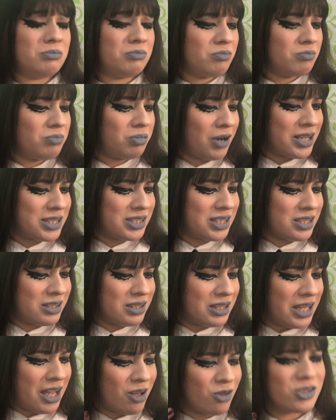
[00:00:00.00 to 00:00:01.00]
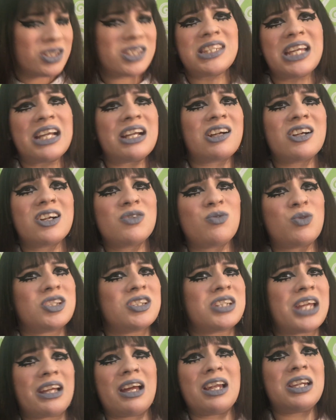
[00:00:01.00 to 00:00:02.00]
press-in nail stickers, which is
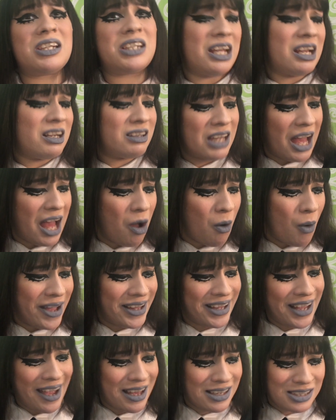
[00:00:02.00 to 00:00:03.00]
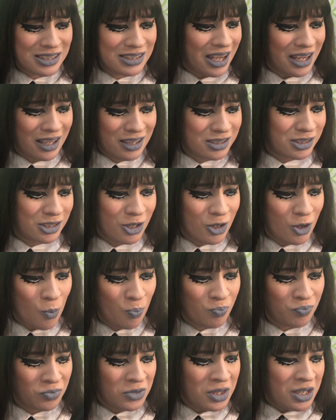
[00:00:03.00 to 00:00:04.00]
like a thing now, I guess, I
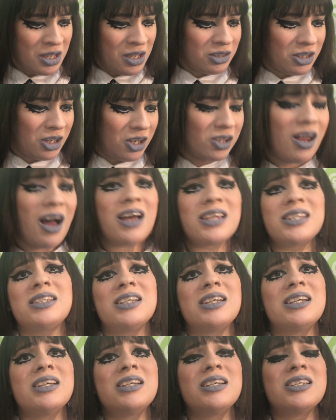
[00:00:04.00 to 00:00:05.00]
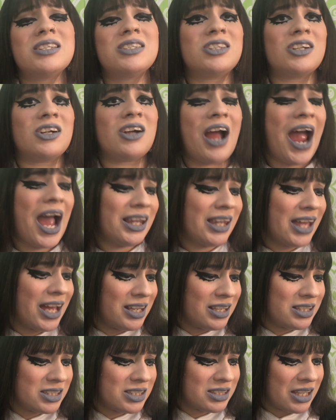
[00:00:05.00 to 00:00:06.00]
assume. Their glosses, their
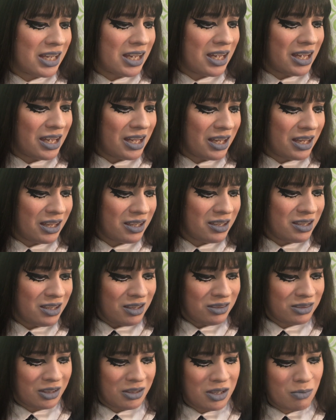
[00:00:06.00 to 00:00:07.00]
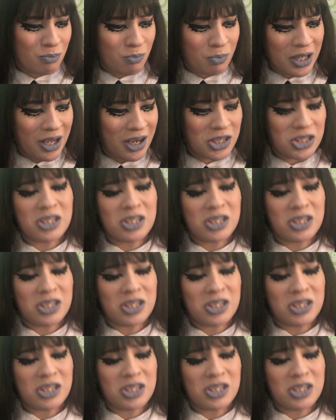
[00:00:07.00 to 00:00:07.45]
highlighting stick, their blush